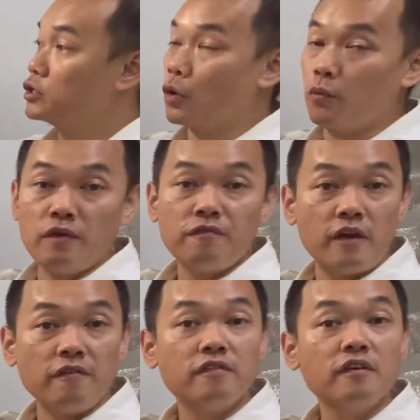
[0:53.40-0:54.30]
the width
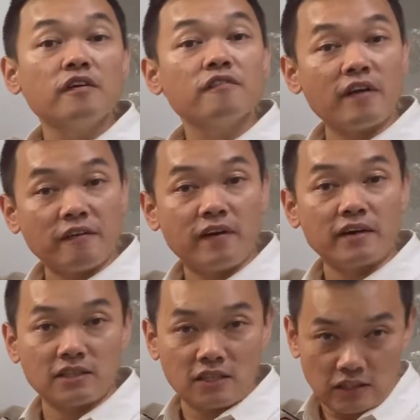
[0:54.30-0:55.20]
is
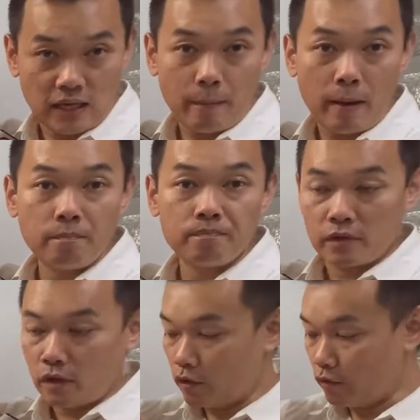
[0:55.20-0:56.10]
530mm,
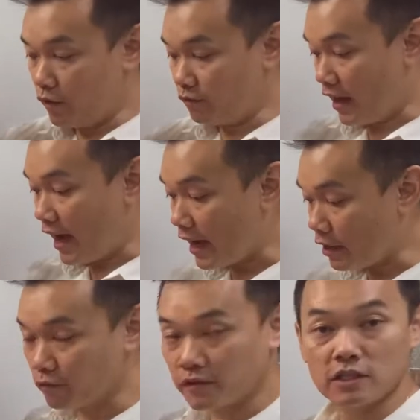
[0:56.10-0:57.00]
with the
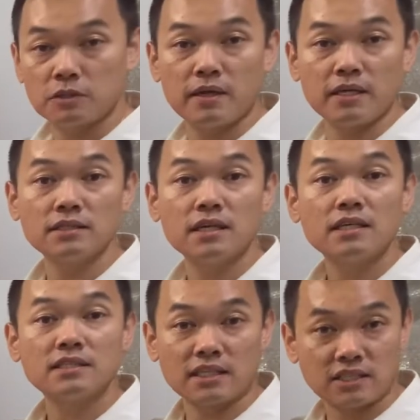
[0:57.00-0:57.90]
height of the display is
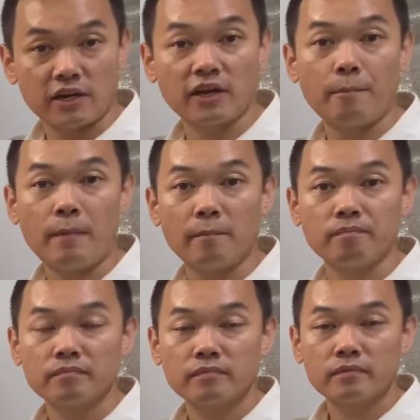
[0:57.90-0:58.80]

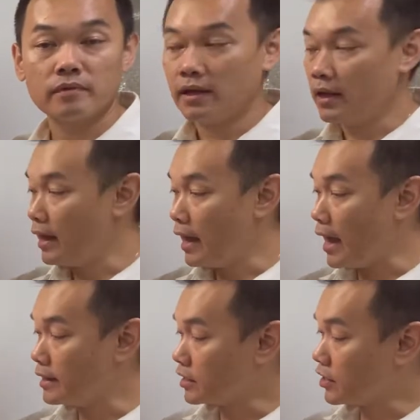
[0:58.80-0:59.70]
600mm.
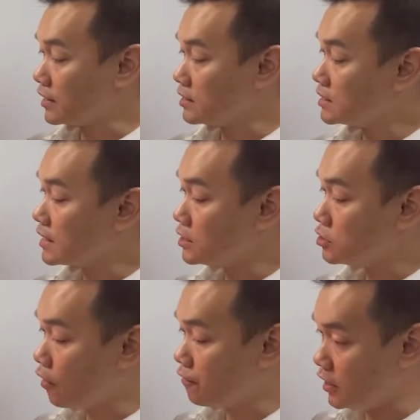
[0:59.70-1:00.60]
And the character
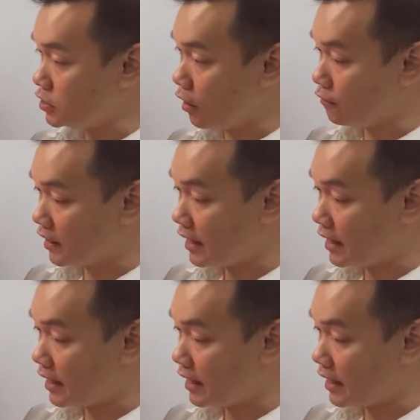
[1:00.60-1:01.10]
size of each of the